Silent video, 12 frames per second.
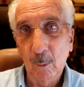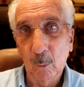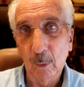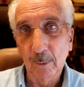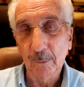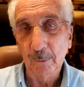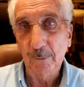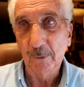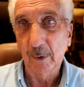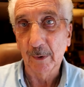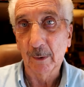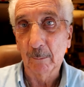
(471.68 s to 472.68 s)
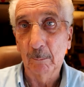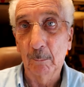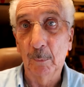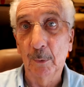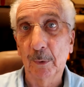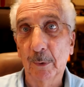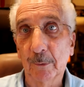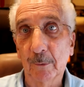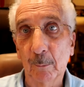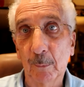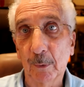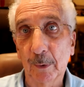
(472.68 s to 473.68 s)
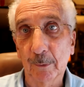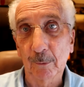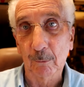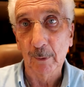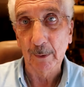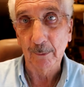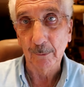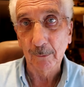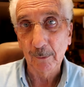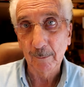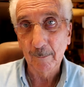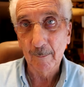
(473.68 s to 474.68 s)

One, for selling millions and millions of records,